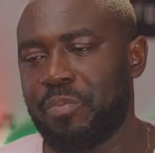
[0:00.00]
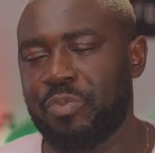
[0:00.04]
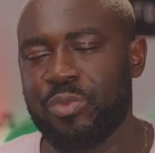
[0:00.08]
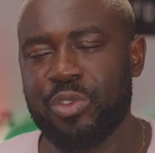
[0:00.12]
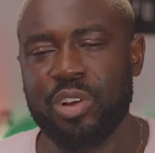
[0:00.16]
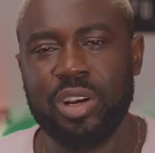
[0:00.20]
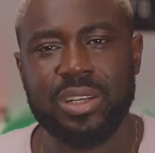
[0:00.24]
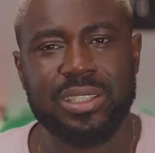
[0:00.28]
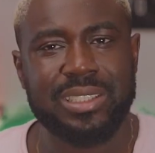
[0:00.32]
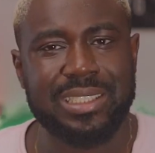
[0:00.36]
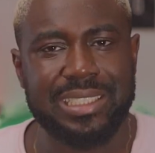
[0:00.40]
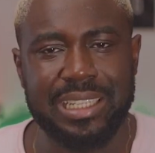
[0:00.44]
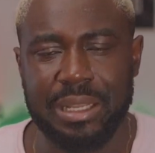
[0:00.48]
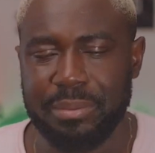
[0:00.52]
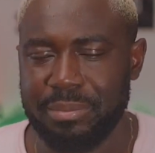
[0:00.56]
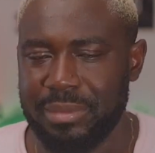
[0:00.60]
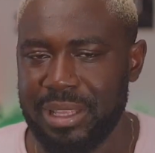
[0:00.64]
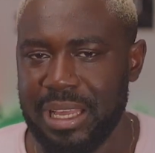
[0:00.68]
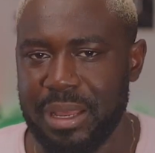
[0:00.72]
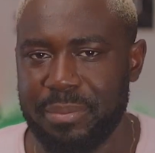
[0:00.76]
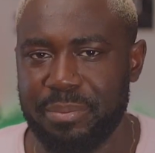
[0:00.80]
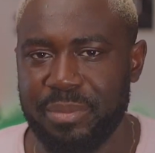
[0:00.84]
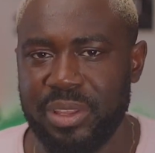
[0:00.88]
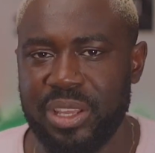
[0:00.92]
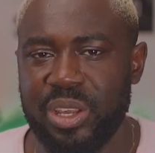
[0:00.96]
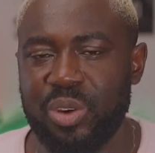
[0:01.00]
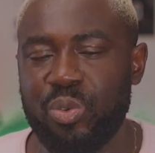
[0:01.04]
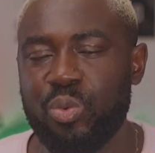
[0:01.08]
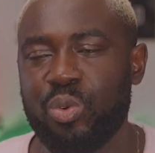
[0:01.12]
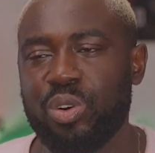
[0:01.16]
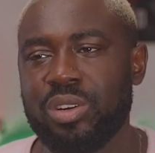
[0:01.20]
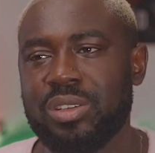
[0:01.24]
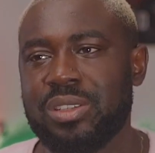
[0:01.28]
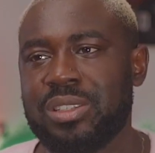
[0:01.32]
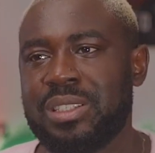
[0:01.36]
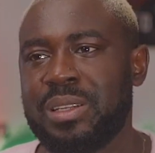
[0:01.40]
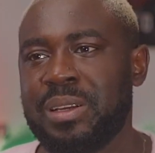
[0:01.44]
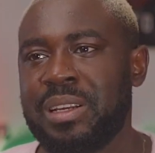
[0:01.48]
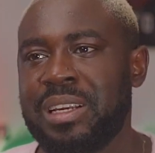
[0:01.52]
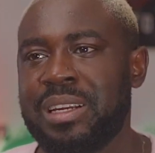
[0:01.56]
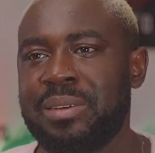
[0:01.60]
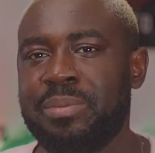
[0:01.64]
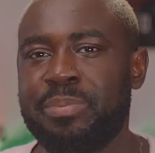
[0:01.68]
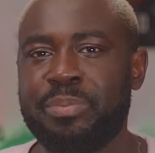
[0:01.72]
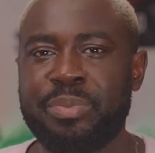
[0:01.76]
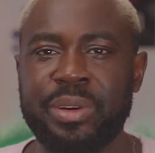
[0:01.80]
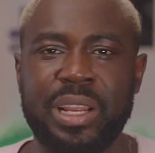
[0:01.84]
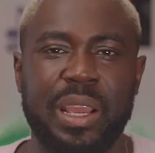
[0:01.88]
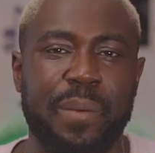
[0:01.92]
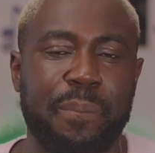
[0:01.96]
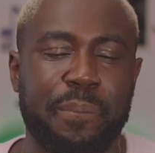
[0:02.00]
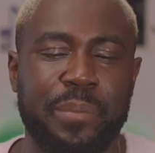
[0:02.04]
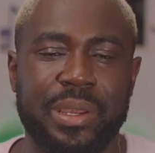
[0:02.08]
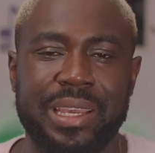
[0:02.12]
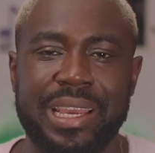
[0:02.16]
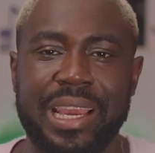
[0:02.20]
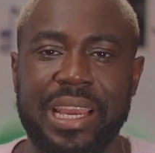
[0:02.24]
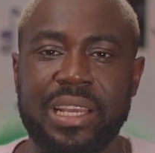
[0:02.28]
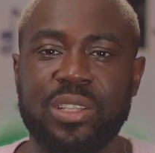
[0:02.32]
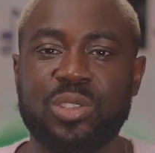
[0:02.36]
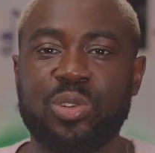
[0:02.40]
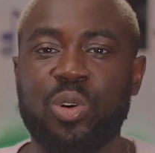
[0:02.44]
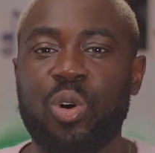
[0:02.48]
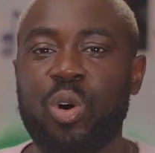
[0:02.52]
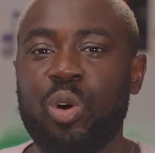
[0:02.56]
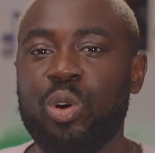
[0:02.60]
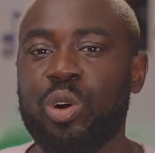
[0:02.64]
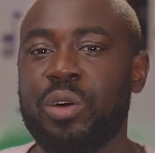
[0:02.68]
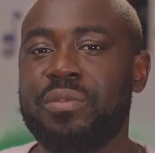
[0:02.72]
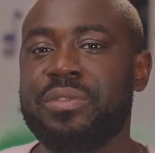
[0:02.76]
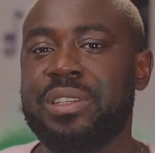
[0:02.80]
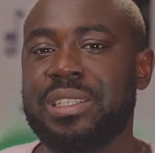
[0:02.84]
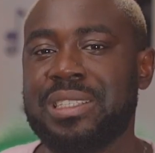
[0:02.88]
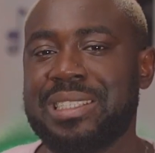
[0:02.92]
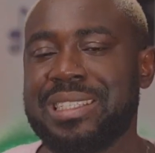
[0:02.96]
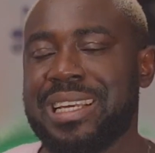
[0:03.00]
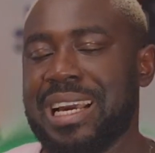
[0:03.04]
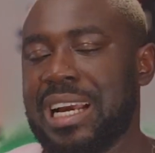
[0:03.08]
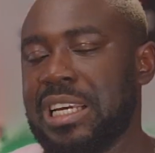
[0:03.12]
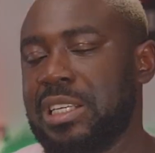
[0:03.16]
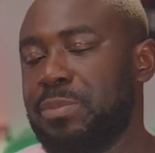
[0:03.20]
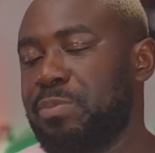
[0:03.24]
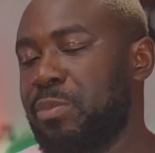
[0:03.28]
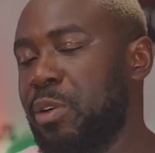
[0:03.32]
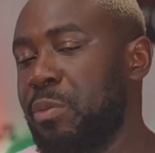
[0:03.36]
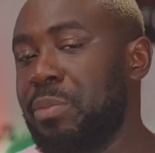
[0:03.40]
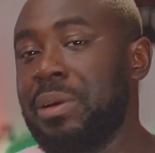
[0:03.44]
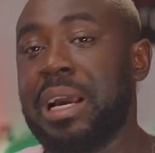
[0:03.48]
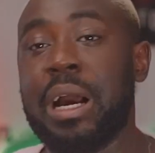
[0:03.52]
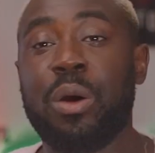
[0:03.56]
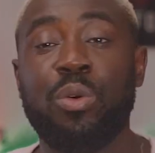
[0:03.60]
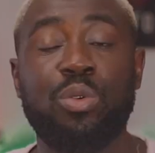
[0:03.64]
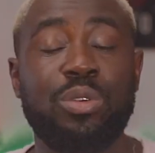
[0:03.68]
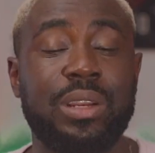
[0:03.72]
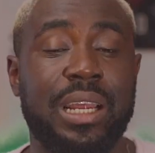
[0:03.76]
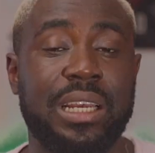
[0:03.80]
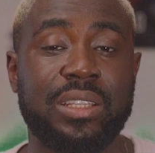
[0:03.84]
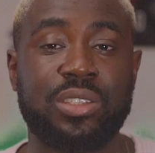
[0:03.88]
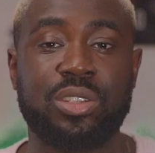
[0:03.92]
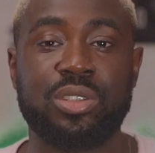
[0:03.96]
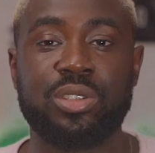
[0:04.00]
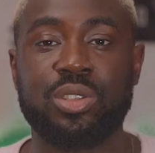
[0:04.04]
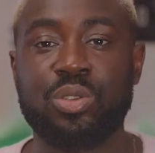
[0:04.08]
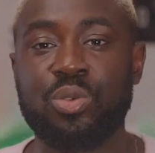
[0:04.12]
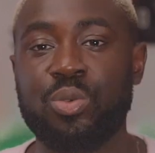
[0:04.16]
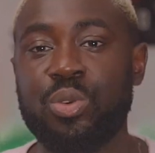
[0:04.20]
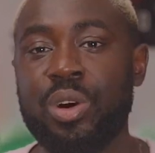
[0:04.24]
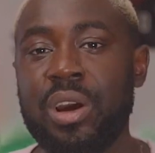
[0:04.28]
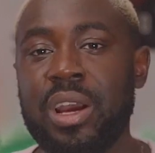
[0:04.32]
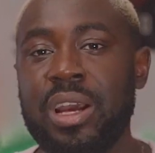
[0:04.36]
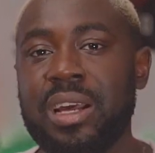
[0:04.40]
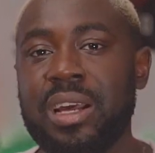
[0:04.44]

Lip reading: Just name them. He was the brain behind all of these guys. But I won't lie to you,